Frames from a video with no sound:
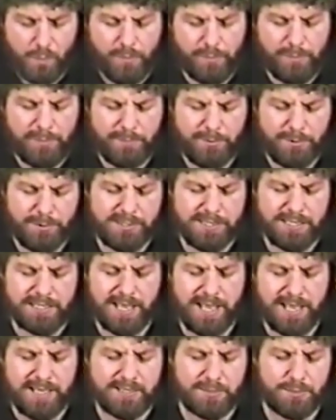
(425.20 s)
when we
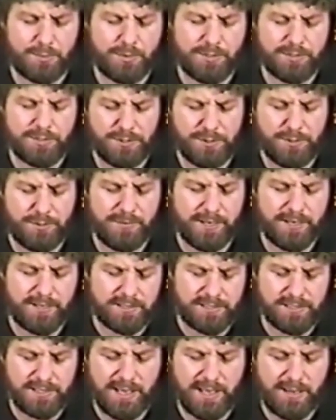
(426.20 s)
personalize the word too
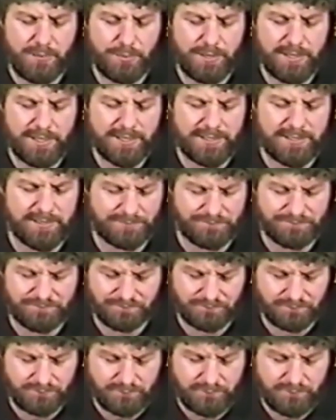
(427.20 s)
much, God, we can
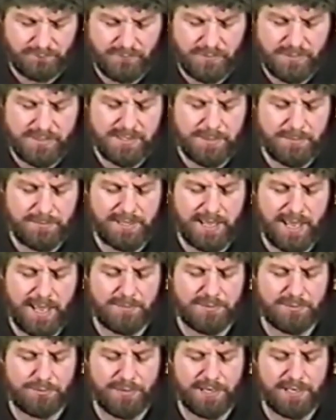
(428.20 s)

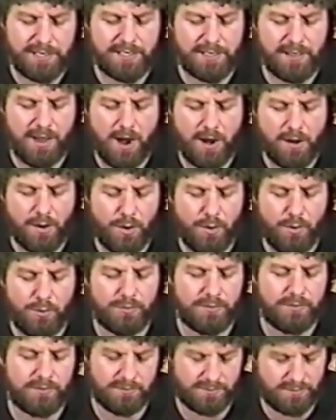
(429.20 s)
sometimes read our
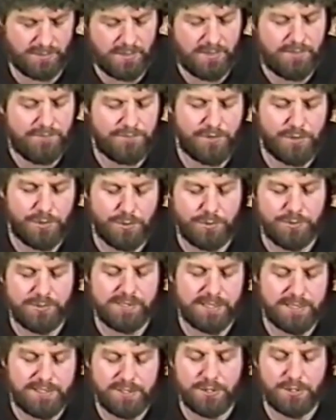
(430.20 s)
own
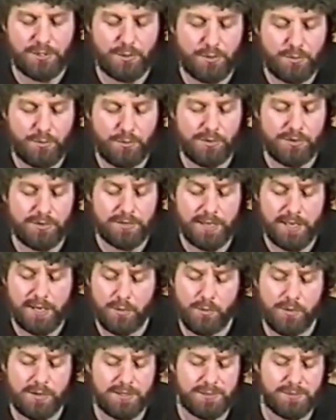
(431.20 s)
views into your word, and I
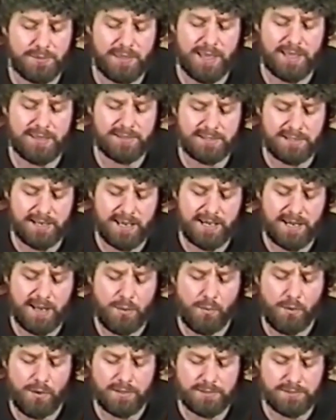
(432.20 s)
don't want to do that tonight.
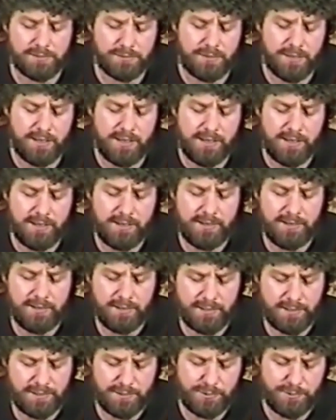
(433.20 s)
I want to
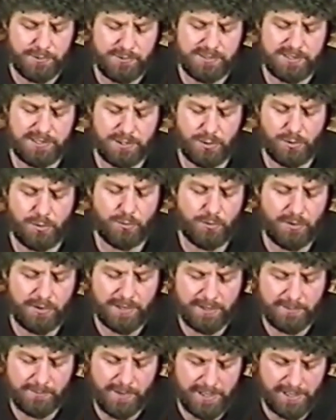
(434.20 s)
use your
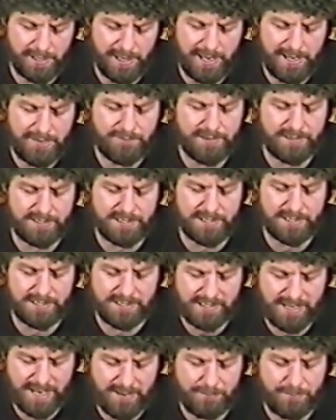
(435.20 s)
work in my life as an
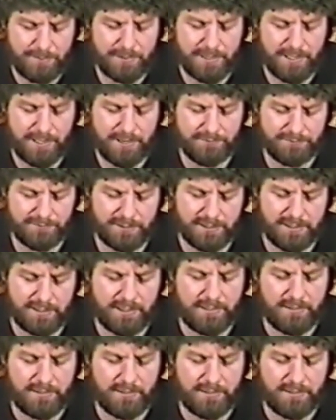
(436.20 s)
example of,